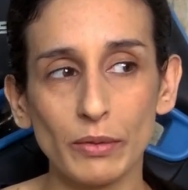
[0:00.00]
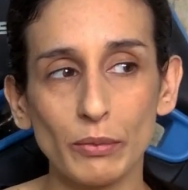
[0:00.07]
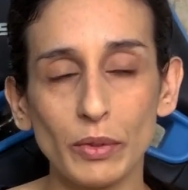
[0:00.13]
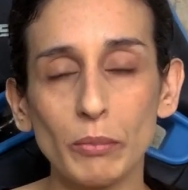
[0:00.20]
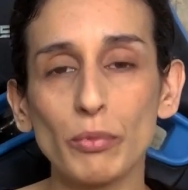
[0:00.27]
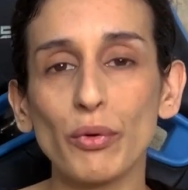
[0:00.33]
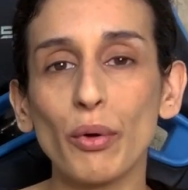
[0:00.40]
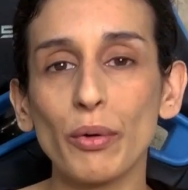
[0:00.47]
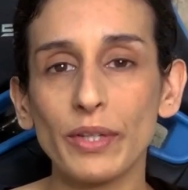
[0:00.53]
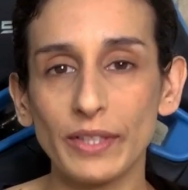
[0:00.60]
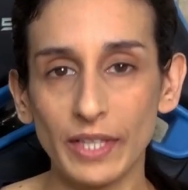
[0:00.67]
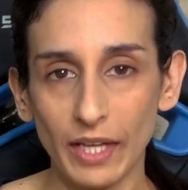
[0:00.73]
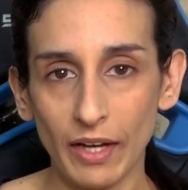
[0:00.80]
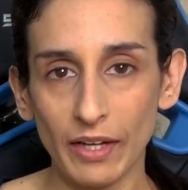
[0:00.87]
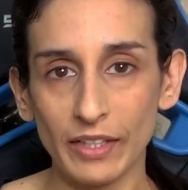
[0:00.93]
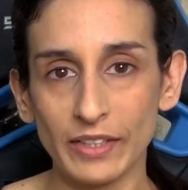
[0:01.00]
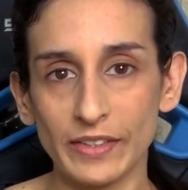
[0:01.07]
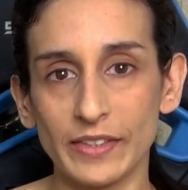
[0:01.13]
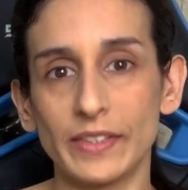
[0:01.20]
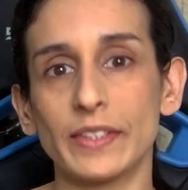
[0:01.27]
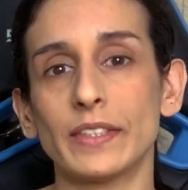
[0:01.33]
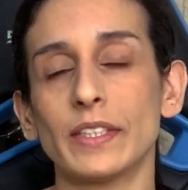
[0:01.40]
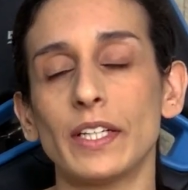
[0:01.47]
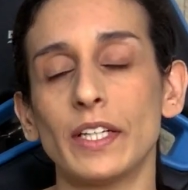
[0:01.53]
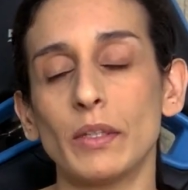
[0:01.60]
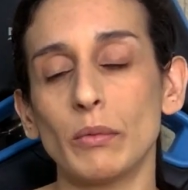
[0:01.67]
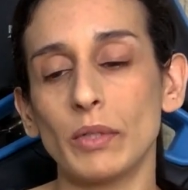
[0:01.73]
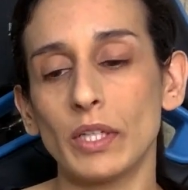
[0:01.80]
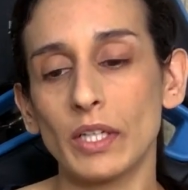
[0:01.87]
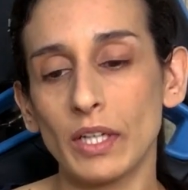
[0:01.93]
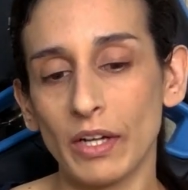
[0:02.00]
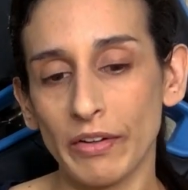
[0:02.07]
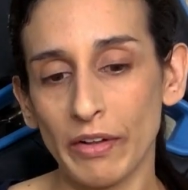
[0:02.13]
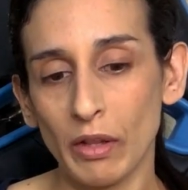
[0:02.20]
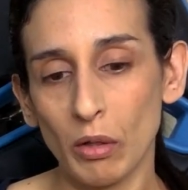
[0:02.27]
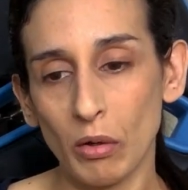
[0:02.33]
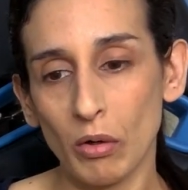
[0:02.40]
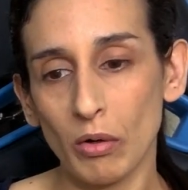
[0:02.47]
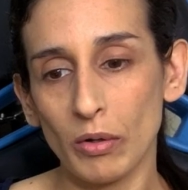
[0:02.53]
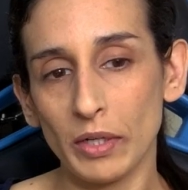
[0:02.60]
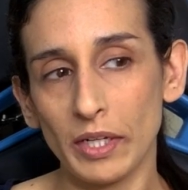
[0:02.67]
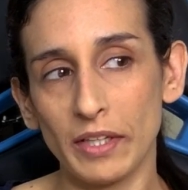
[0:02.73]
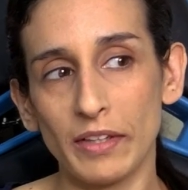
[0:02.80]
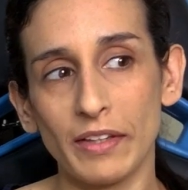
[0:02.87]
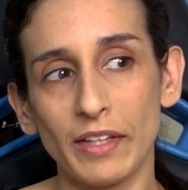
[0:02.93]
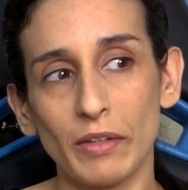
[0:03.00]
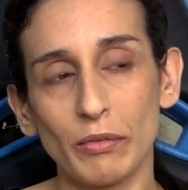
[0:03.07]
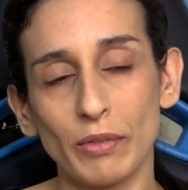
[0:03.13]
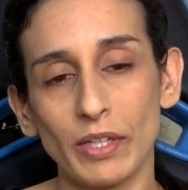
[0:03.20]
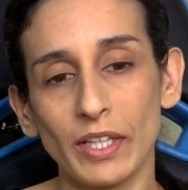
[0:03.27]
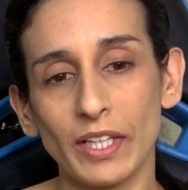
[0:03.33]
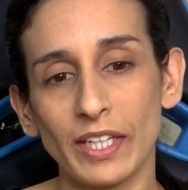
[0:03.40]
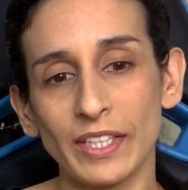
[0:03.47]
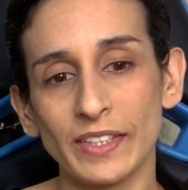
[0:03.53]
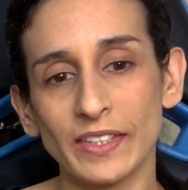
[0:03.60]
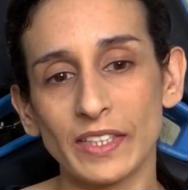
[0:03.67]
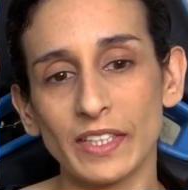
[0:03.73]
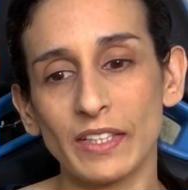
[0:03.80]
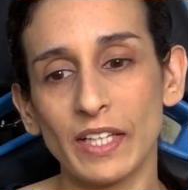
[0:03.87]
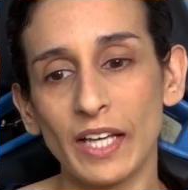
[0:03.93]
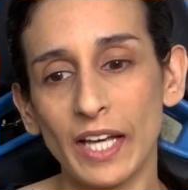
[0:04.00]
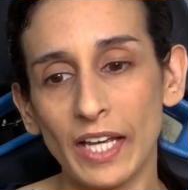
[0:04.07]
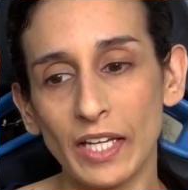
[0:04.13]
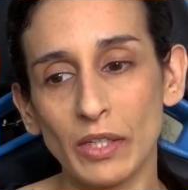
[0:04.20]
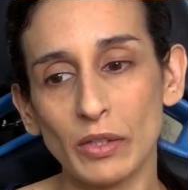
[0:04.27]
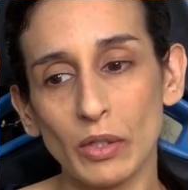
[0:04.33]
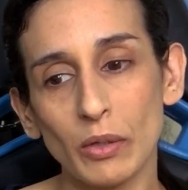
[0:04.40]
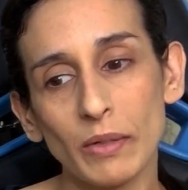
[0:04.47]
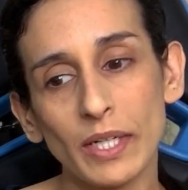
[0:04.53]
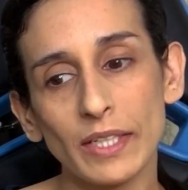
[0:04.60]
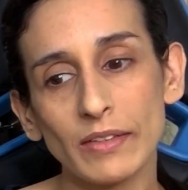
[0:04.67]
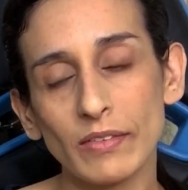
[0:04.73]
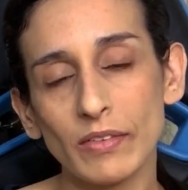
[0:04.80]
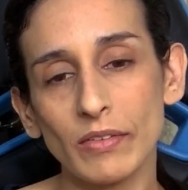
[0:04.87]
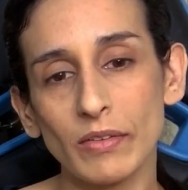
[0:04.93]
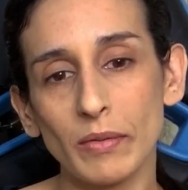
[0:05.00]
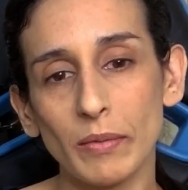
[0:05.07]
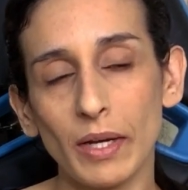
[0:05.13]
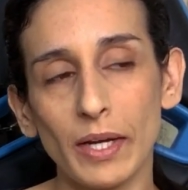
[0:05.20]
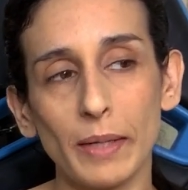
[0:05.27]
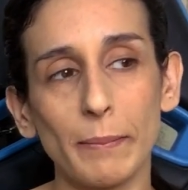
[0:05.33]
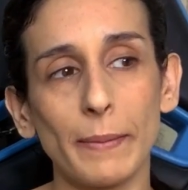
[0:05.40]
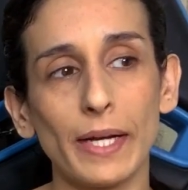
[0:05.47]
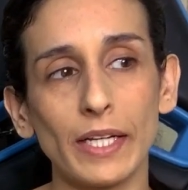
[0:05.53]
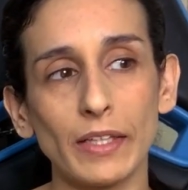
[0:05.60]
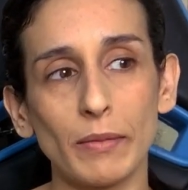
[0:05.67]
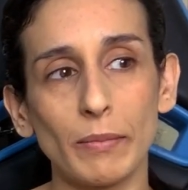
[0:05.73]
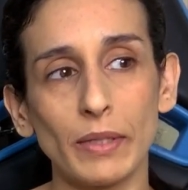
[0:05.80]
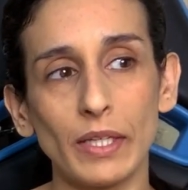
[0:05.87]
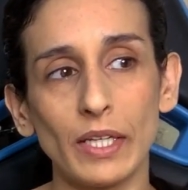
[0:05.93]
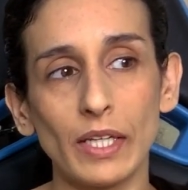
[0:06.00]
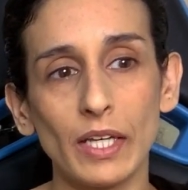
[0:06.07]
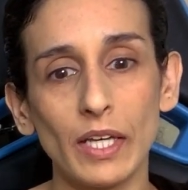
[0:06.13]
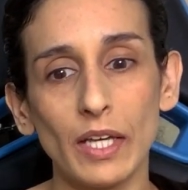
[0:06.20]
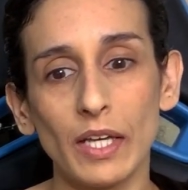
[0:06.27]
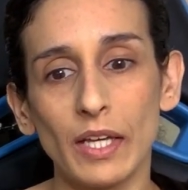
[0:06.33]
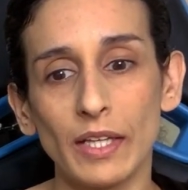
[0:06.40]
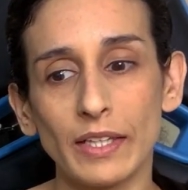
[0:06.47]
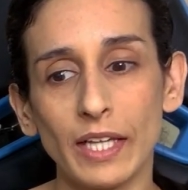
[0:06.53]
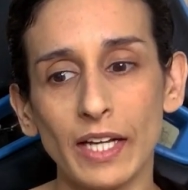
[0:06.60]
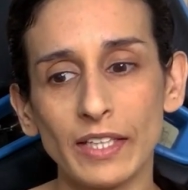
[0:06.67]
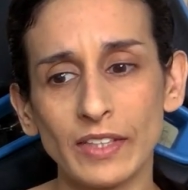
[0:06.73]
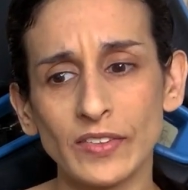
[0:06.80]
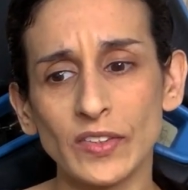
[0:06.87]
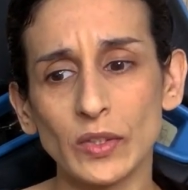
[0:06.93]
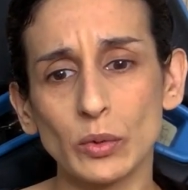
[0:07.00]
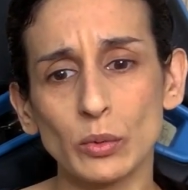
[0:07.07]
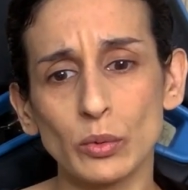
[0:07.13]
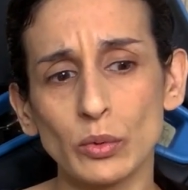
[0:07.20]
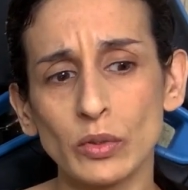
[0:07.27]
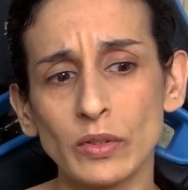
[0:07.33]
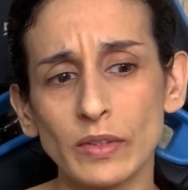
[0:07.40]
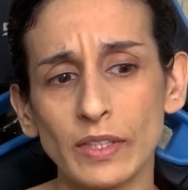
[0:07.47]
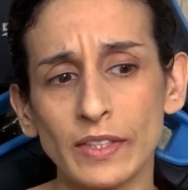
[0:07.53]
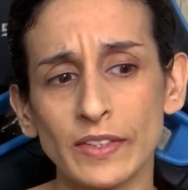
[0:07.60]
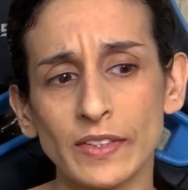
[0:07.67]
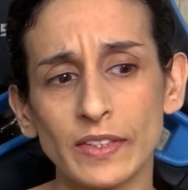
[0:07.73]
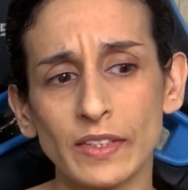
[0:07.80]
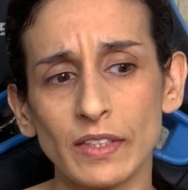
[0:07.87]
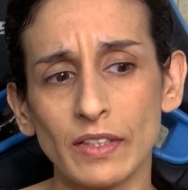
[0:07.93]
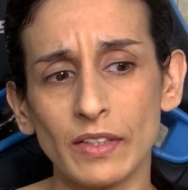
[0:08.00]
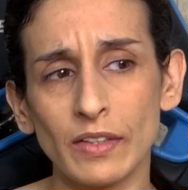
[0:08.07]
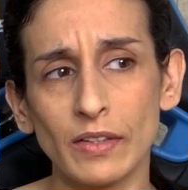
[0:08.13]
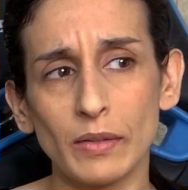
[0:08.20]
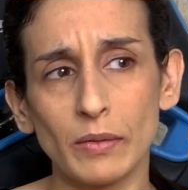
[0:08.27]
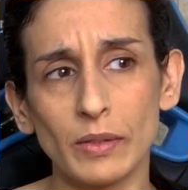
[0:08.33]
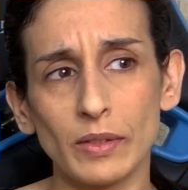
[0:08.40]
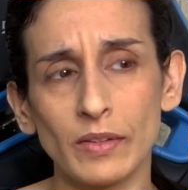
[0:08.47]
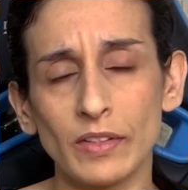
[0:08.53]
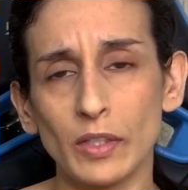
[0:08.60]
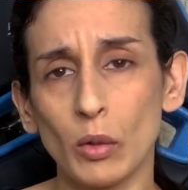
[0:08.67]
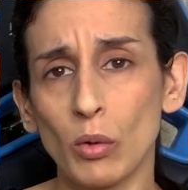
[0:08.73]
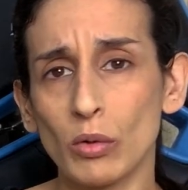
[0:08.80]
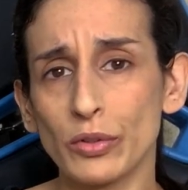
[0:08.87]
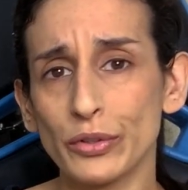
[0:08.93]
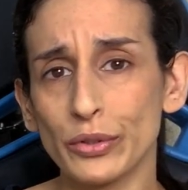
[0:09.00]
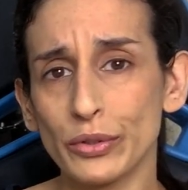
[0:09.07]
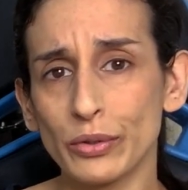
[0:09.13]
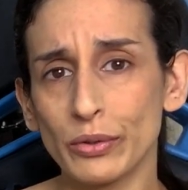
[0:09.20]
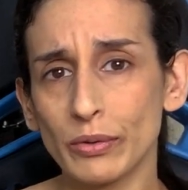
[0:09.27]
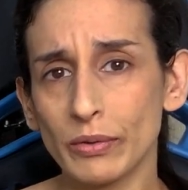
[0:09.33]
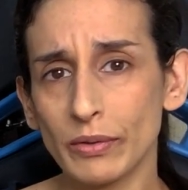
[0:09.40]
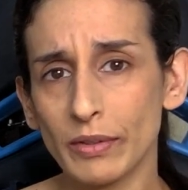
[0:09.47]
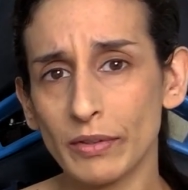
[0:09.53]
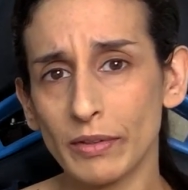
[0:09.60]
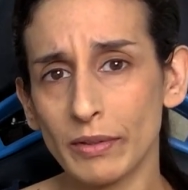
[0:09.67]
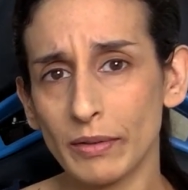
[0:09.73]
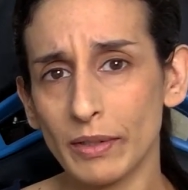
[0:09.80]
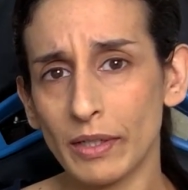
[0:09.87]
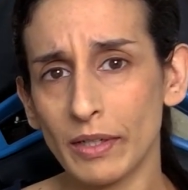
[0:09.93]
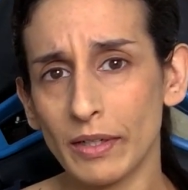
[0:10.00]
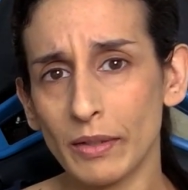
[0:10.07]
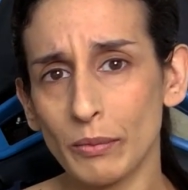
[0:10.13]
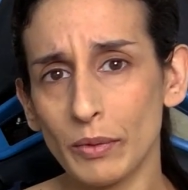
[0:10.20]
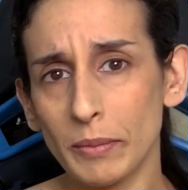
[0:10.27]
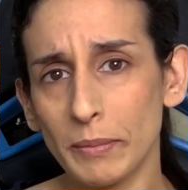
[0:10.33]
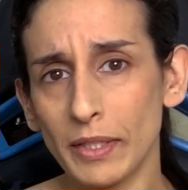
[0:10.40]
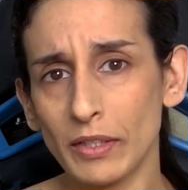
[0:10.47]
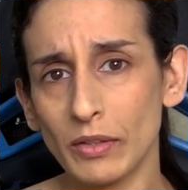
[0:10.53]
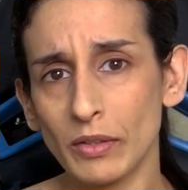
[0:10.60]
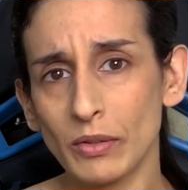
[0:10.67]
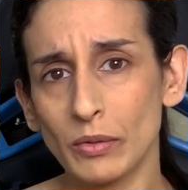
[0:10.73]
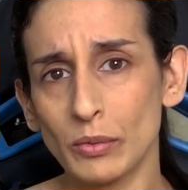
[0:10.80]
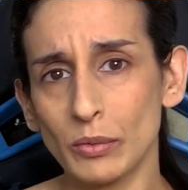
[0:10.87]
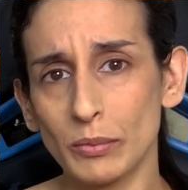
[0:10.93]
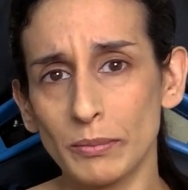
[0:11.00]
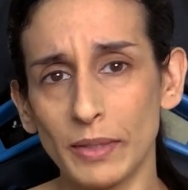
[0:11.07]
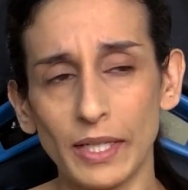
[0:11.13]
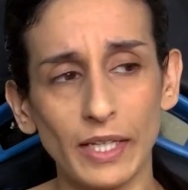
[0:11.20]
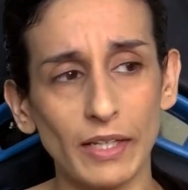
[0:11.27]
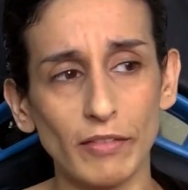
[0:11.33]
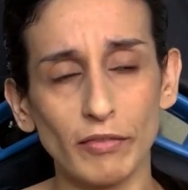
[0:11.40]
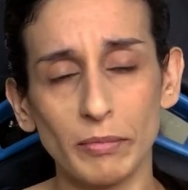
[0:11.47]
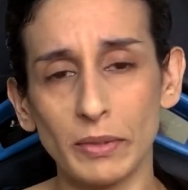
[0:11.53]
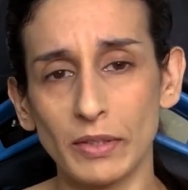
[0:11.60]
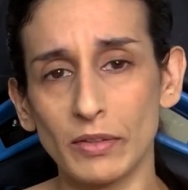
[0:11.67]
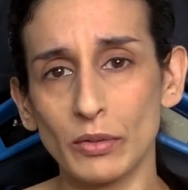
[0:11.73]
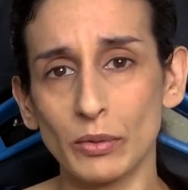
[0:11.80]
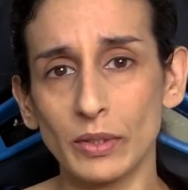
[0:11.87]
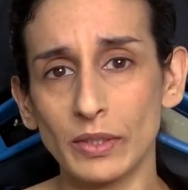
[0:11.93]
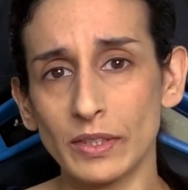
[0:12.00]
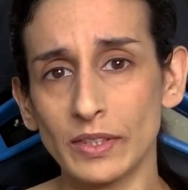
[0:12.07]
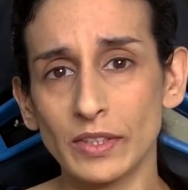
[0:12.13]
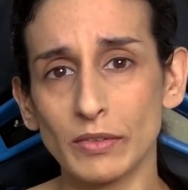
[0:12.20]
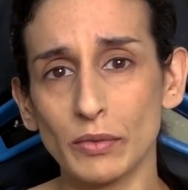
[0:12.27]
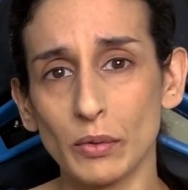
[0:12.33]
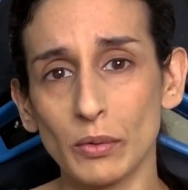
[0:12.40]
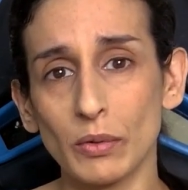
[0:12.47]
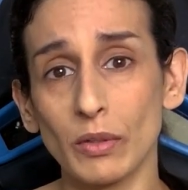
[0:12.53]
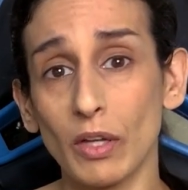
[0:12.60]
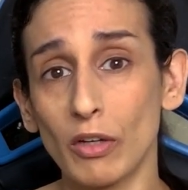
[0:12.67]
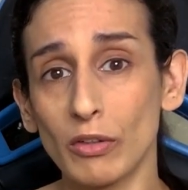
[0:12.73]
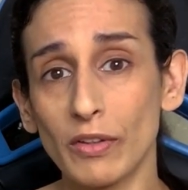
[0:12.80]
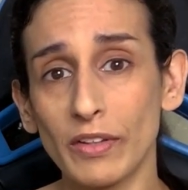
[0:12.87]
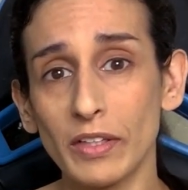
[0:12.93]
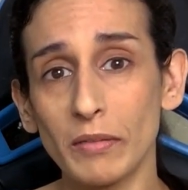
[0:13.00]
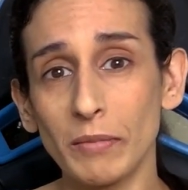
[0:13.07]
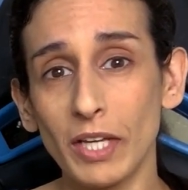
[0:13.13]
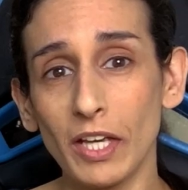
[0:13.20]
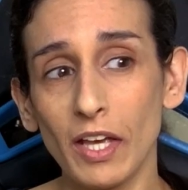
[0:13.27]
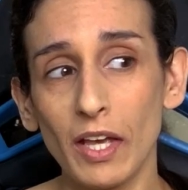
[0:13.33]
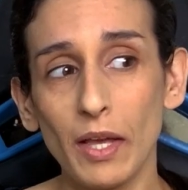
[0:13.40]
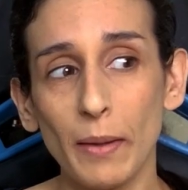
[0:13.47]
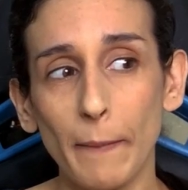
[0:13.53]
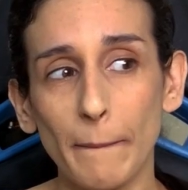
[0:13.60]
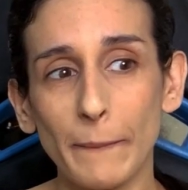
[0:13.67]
we broke the ice and we got along and they realized that, hey, you know what, I might be not as good as the older women who may have been doing this for longer than me,